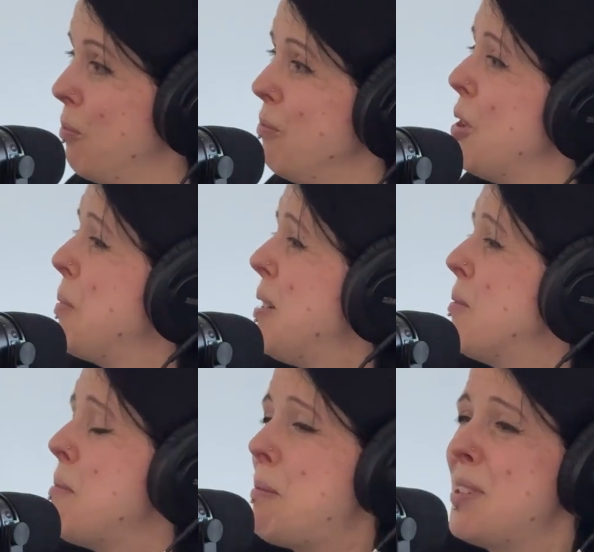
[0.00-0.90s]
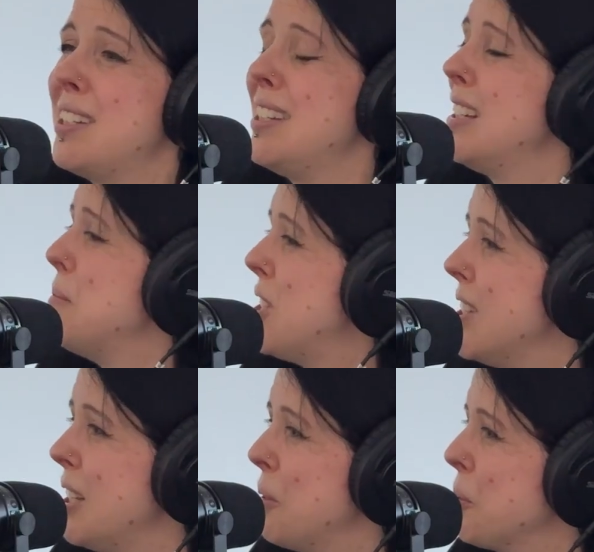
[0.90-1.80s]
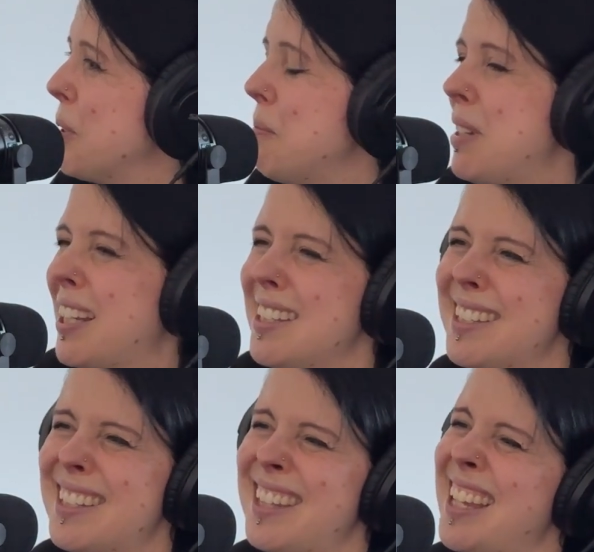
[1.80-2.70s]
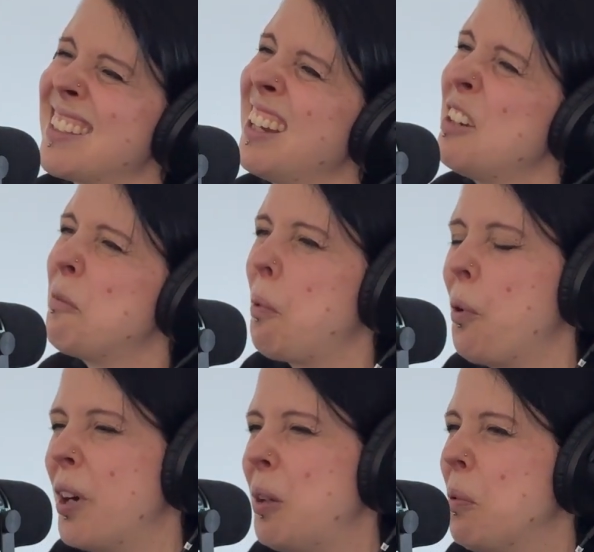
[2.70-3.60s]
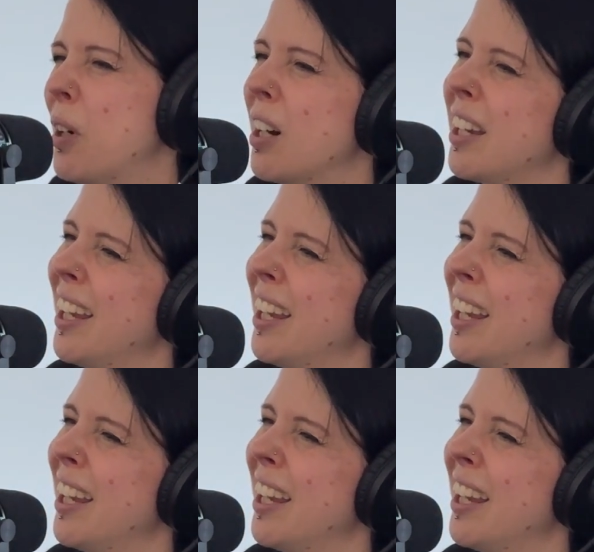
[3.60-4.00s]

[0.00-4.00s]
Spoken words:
nobody remembered to decommission the old one because that's kind of boring work,